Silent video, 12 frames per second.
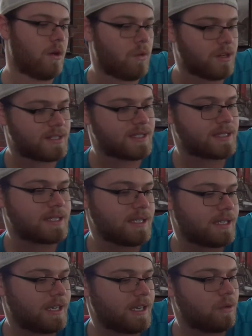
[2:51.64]
One is
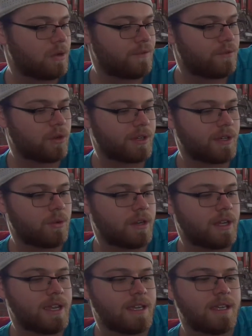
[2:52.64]
16 gig, one is 4 gig, one
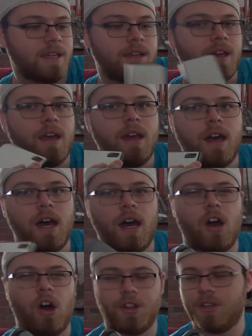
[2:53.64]
is 8 gig.
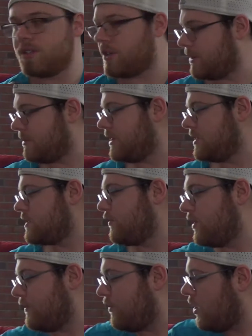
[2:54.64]
All those are gonna be used
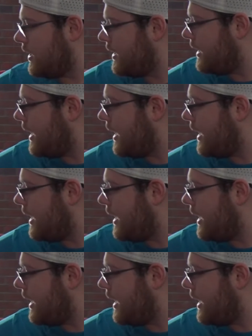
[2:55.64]
for the vlogging